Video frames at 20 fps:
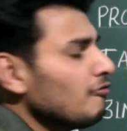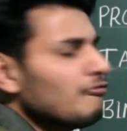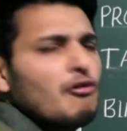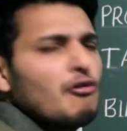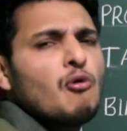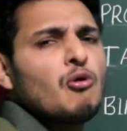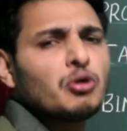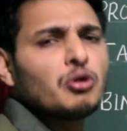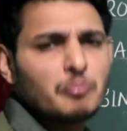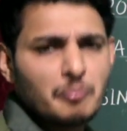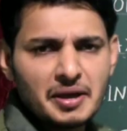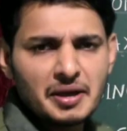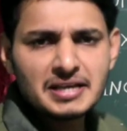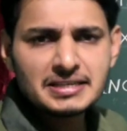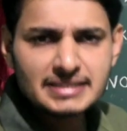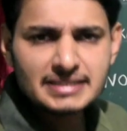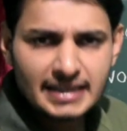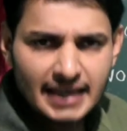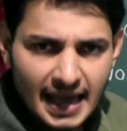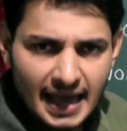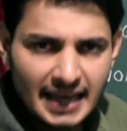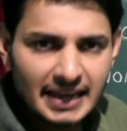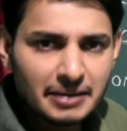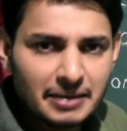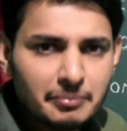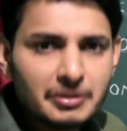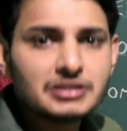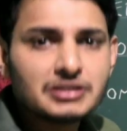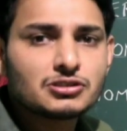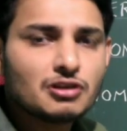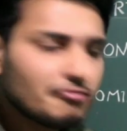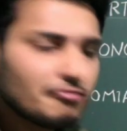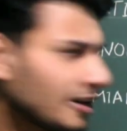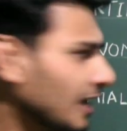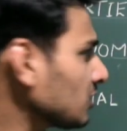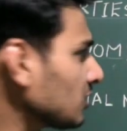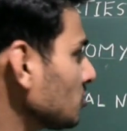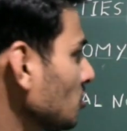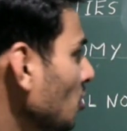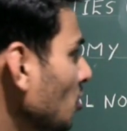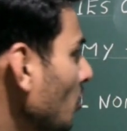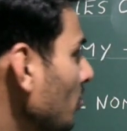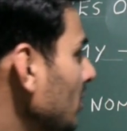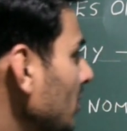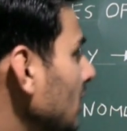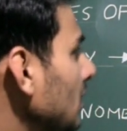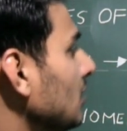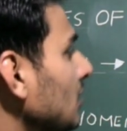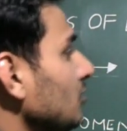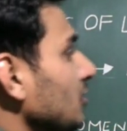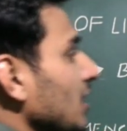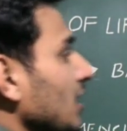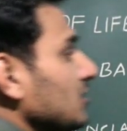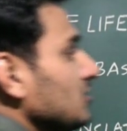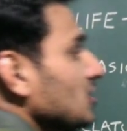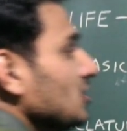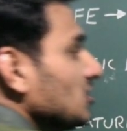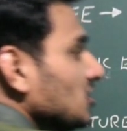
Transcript: the four basic elements of taxonomy, then